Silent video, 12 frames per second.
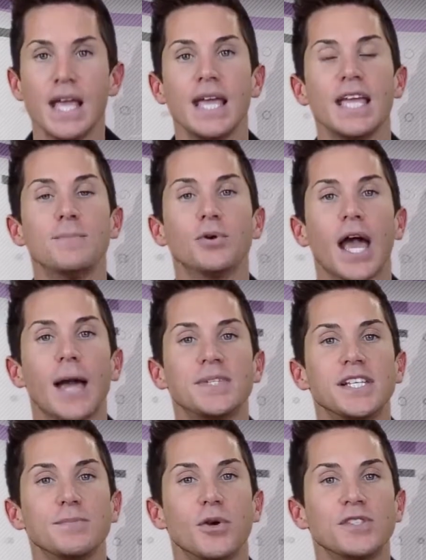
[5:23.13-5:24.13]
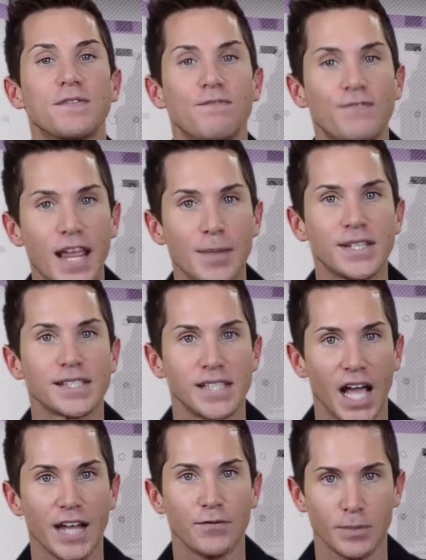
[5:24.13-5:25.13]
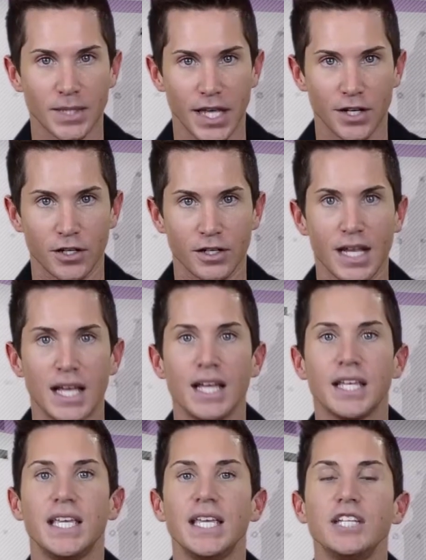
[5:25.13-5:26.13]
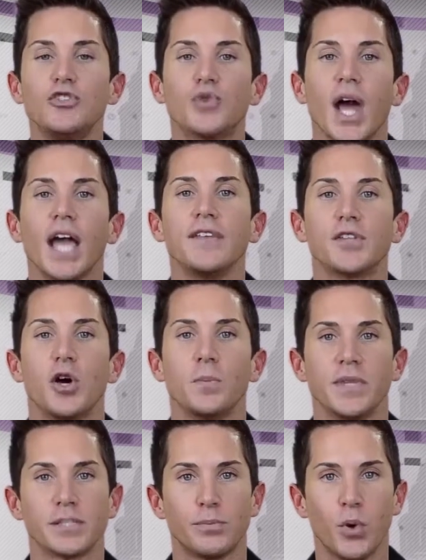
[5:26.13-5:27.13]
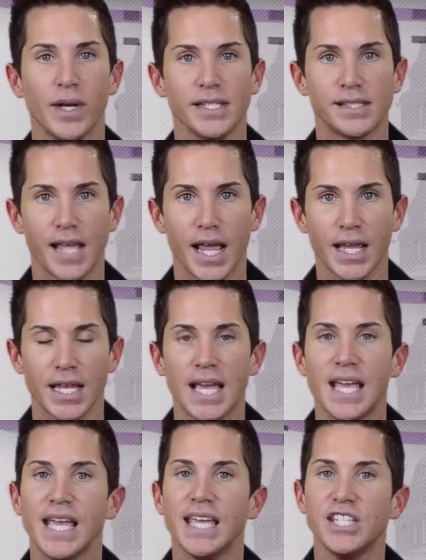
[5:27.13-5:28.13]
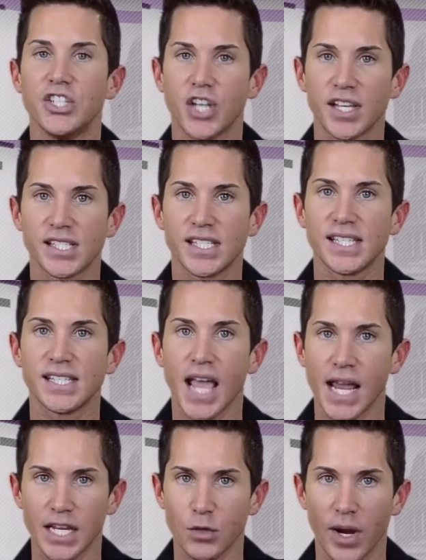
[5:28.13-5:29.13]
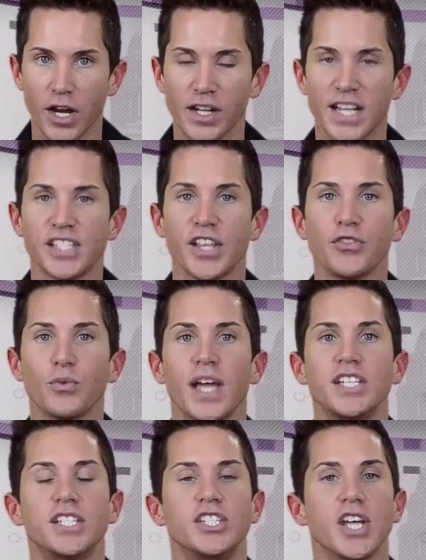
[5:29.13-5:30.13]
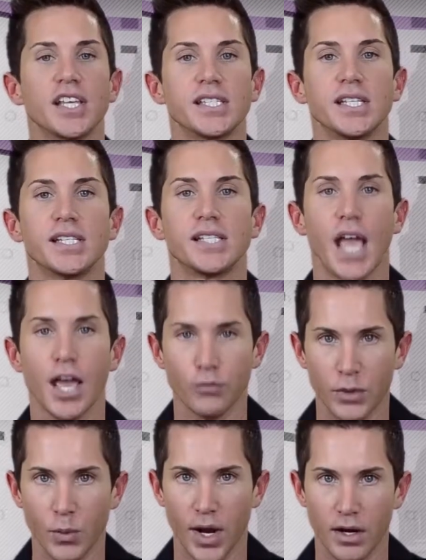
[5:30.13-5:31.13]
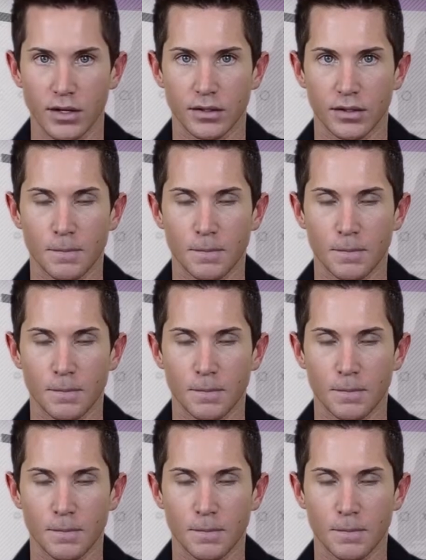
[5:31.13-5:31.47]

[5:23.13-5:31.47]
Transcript: In perhaps his most famous line from the letter, King drives home this point saying, "Injustice anywhere is a threat to justice everywhere."